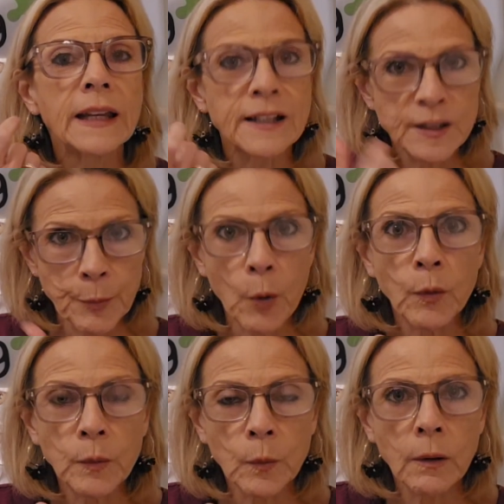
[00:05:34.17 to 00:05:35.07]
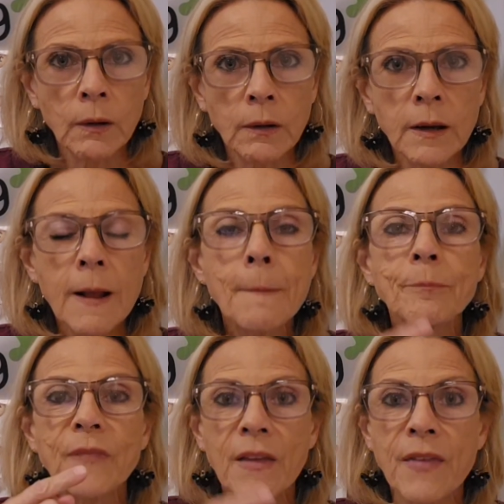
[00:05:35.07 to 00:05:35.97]
in a spoken word
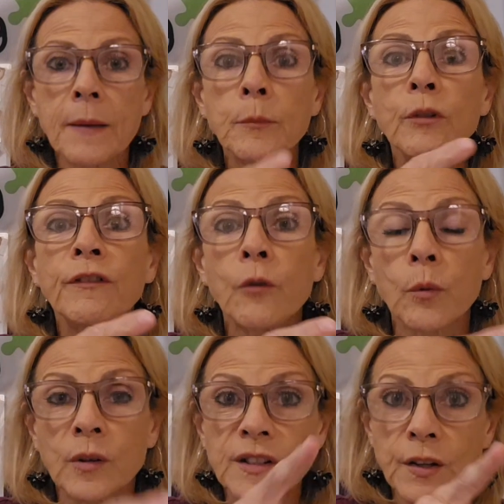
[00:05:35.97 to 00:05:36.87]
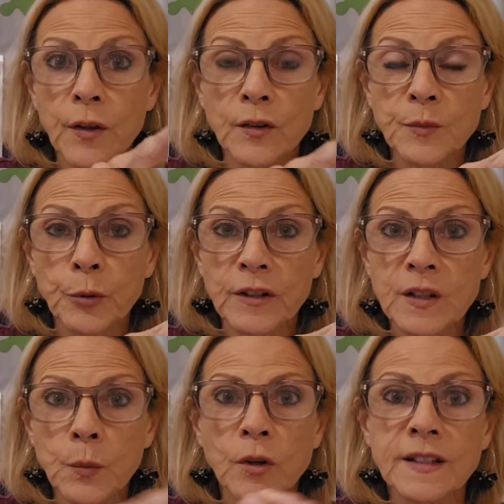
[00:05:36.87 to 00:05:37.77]
and then move forward to those
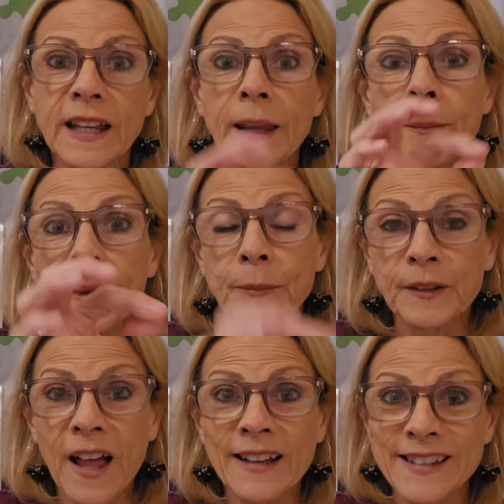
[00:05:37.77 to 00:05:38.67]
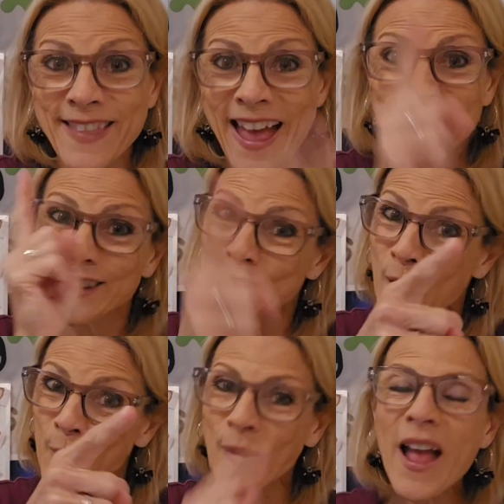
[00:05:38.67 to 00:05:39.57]
printed words that can be applied to that.
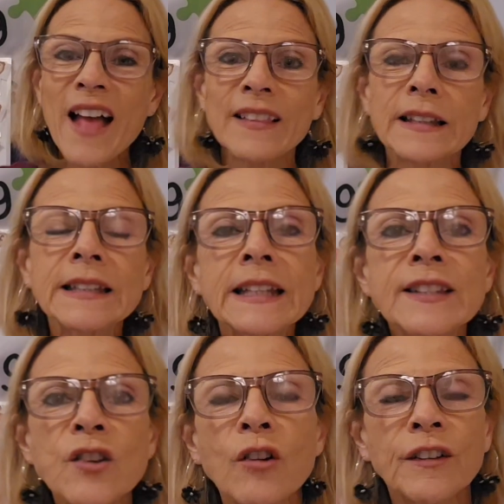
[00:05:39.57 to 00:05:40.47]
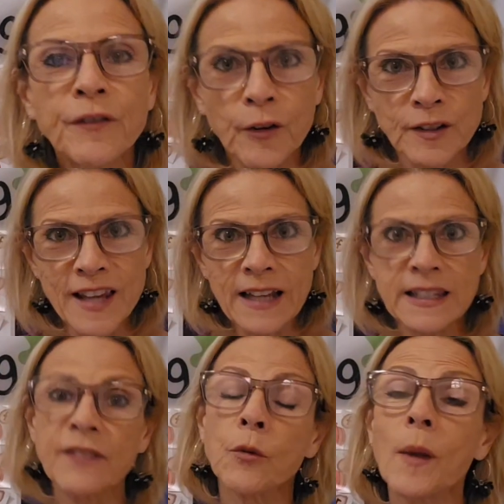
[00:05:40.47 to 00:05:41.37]
So let's get started. First
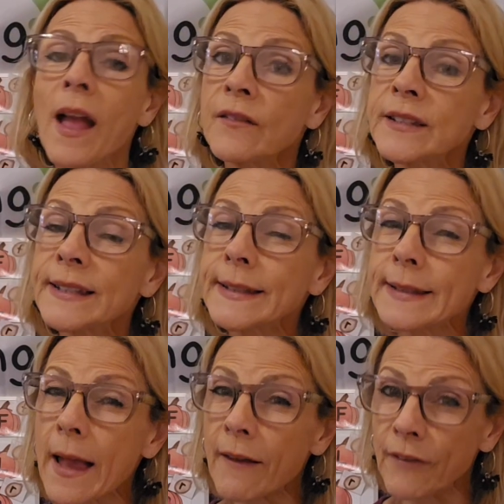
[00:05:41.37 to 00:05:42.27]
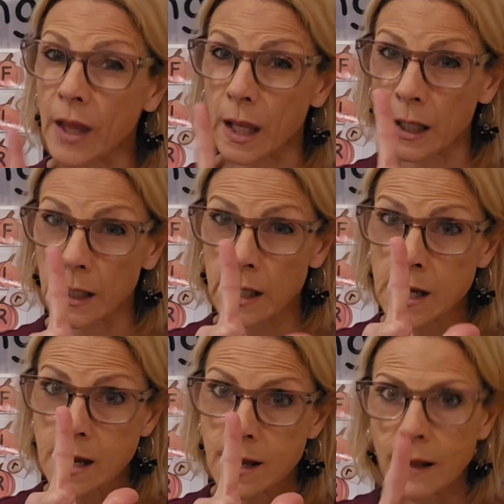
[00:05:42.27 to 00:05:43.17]
activity, we have
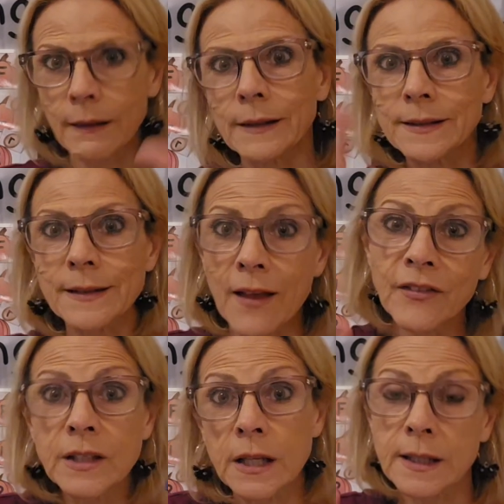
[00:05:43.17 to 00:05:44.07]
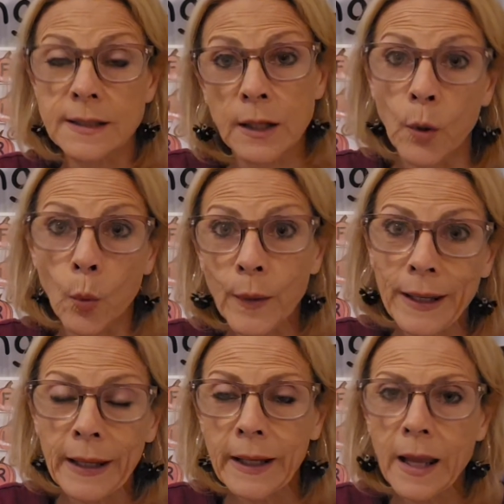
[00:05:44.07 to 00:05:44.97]
seven, like seven days in a
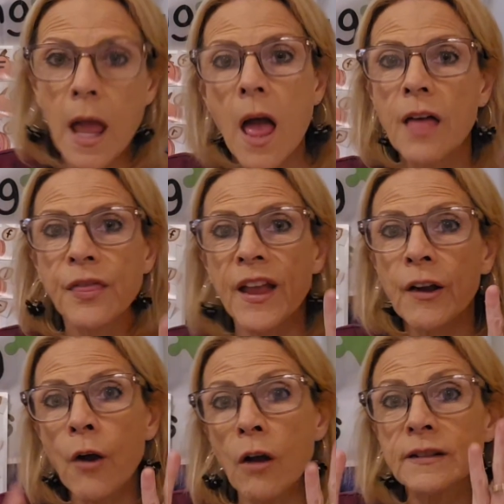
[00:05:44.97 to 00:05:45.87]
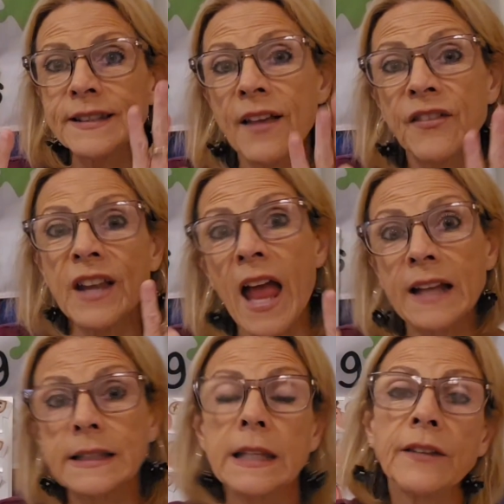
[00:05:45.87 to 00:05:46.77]
week. There are seven
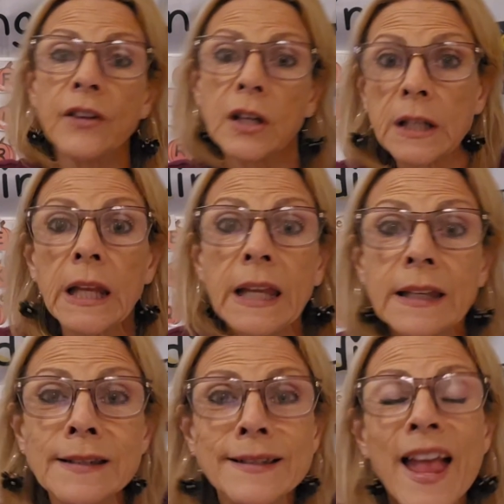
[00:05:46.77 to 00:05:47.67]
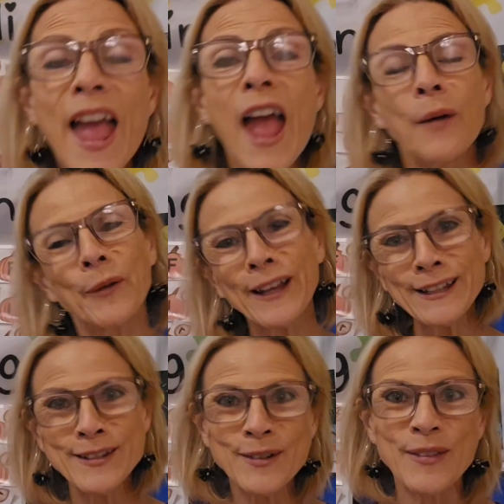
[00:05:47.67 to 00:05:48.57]
activities. We
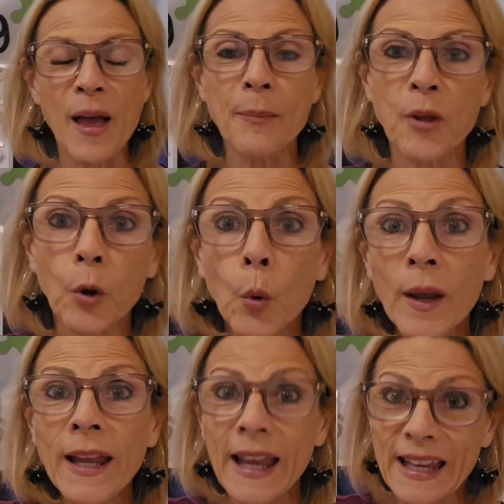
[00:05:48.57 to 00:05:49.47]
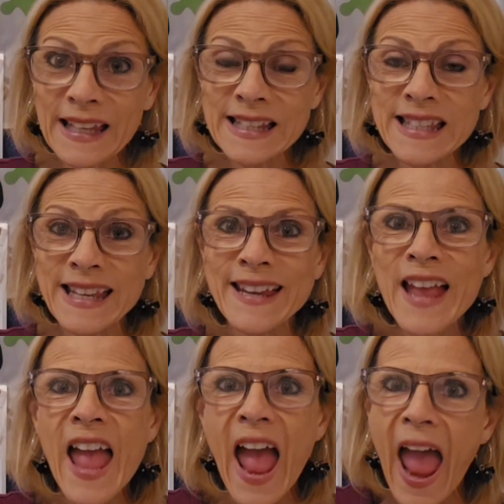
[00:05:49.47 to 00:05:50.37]
can do them. They're quick,
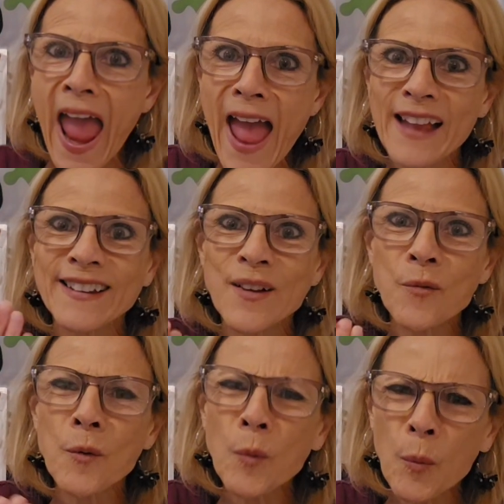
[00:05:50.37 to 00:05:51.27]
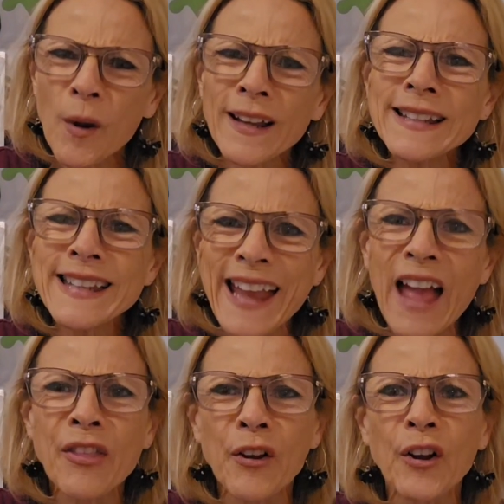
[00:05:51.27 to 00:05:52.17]
easy, and when we're working
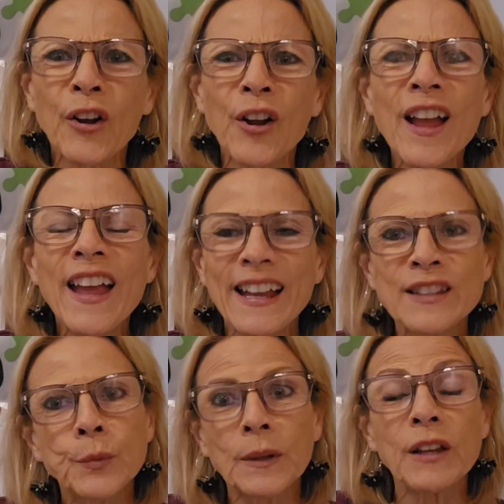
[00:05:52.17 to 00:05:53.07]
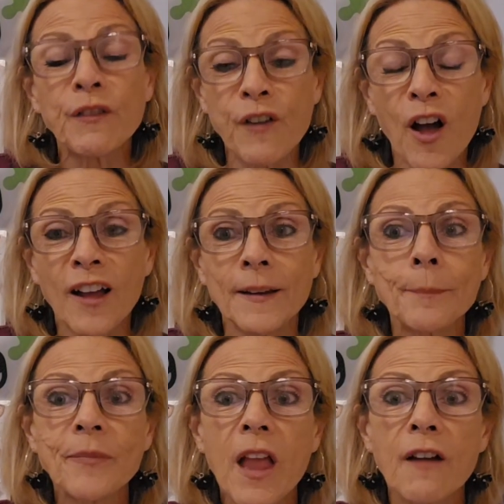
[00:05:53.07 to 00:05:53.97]
together, it's really
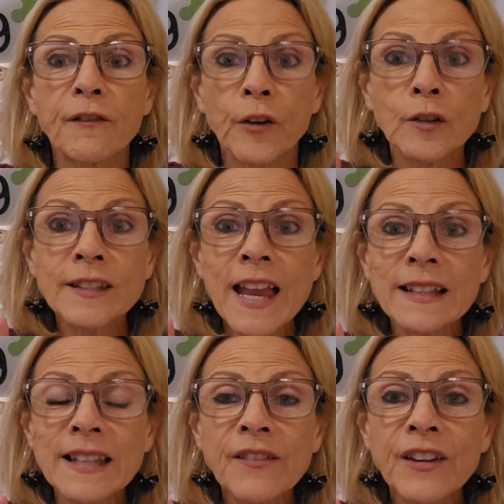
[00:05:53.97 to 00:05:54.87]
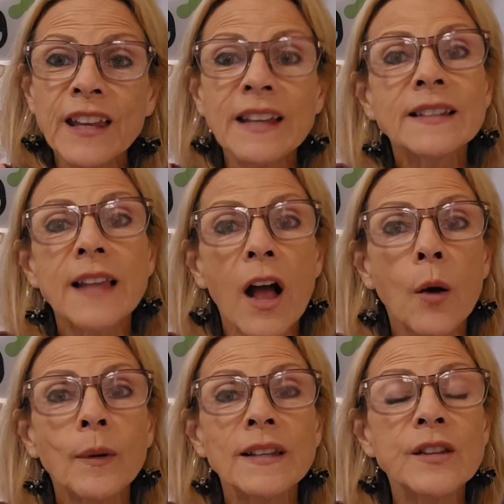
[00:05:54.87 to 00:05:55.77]
fun. First activity is
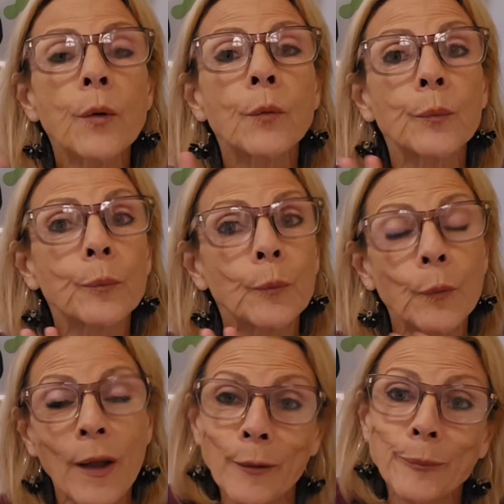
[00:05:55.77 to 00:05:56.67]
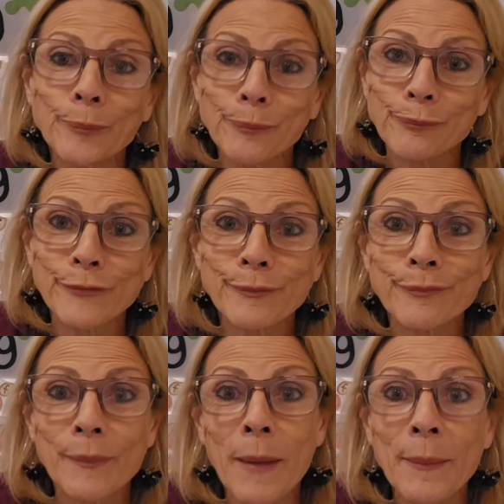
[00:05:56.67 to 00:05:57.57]
always, well,
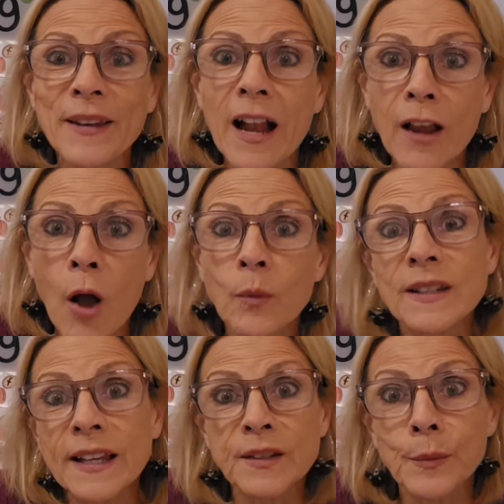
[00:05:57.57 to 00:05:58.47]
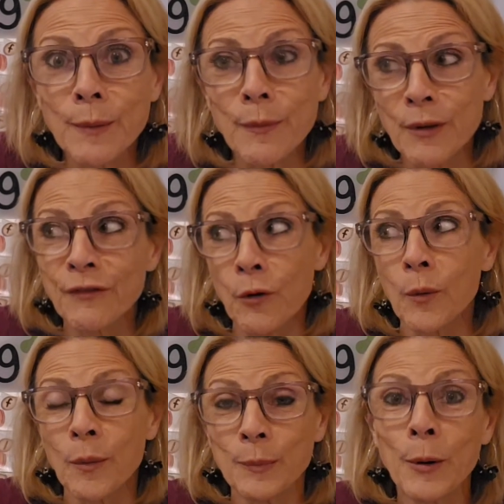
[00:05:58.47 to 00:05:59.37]
maybe not always as we move
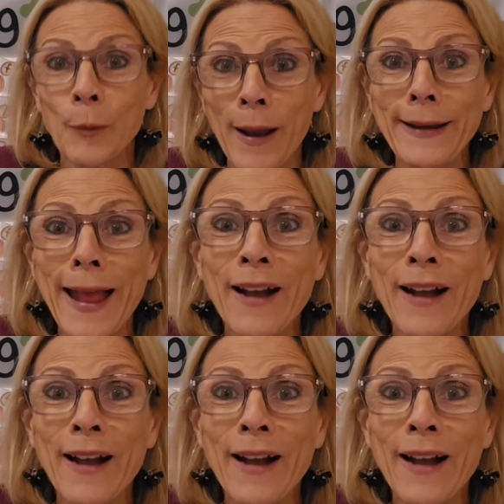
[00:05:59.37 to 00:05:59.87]
forward, but right